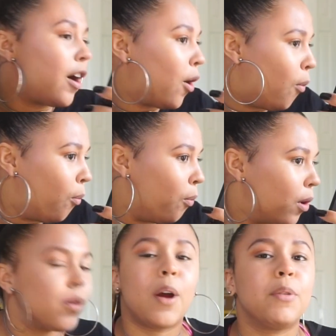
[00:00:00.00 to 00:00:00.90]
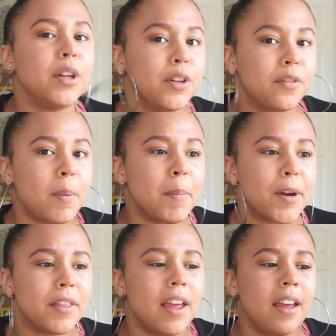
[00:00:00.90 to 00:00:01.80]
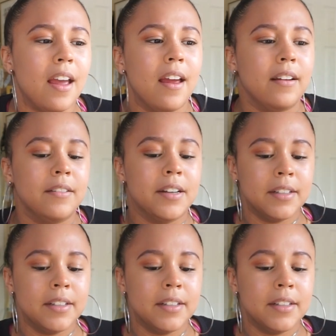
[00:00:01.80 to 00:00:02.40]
out what do I want to do for my birthday, and